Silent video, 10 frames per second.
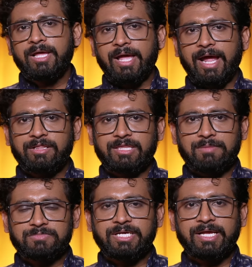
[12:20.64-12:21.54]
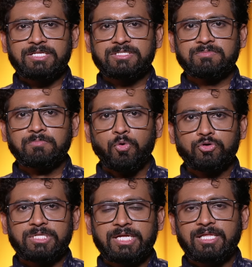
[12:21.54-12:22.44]
And Tamasic is
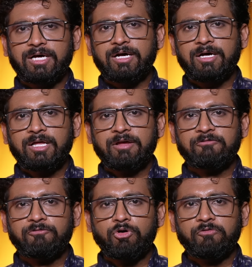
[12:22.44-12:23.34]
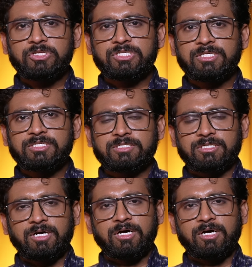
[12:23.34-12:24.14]
mostly the food which is